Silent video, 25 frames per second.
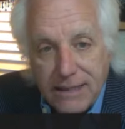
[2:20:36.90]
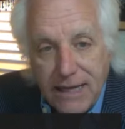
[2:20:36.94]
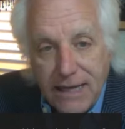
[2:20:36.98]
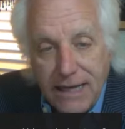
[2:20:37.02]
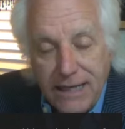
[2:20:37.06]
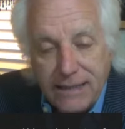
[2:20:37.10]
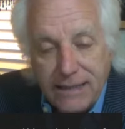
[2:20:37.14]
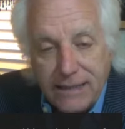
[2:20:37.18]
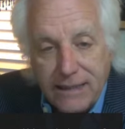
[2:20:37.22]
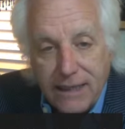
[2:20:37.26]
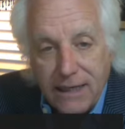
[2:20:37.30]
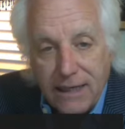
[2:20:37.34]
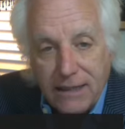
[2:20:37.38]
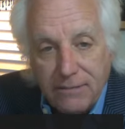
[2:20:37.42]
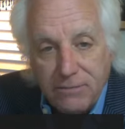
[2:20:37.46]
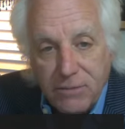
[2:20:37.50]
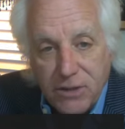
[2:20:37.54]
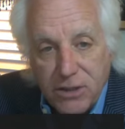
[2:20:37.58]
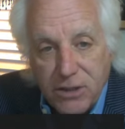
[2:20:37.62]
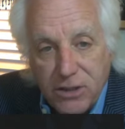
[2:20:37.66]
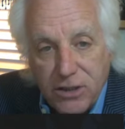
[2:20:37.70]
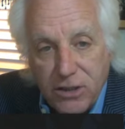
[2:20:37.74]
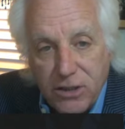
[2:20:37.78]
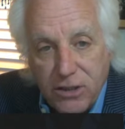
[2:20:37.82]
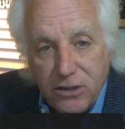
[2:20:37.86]
8 times
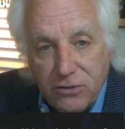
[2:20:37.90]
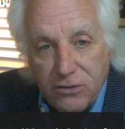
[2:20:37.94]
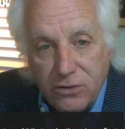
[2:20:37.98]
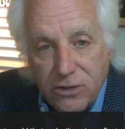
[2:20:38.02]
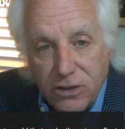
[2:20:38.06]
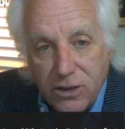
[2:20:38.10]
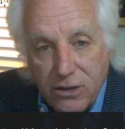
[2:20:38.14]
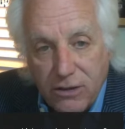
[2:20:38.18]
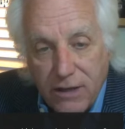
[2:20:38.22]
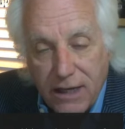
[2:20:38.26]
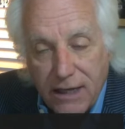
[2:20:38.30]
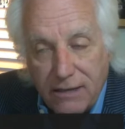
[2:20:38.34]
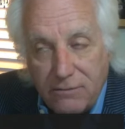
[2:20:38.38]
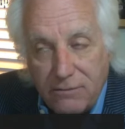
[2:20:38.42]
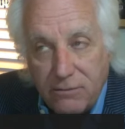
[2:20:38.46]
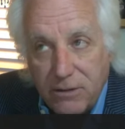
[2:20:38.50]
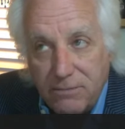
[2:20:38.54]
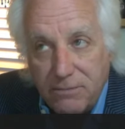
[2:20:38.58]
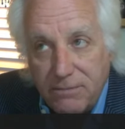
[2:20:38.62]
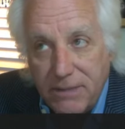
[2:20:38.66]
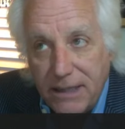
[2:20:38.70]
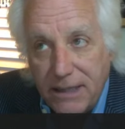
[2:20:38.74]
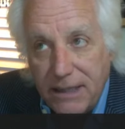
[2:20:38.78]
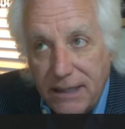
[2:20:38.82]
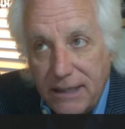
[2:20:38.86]
2. So that
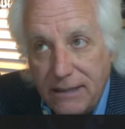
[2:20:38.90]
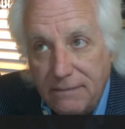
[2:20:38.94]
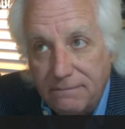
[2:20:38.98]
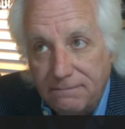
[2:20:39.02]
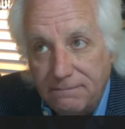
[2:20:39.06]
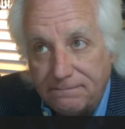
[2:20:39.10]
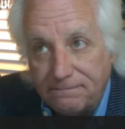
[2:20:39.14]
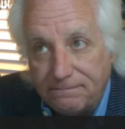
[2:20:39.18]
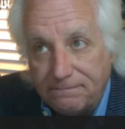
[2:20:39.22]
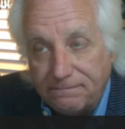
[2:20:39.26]
would be.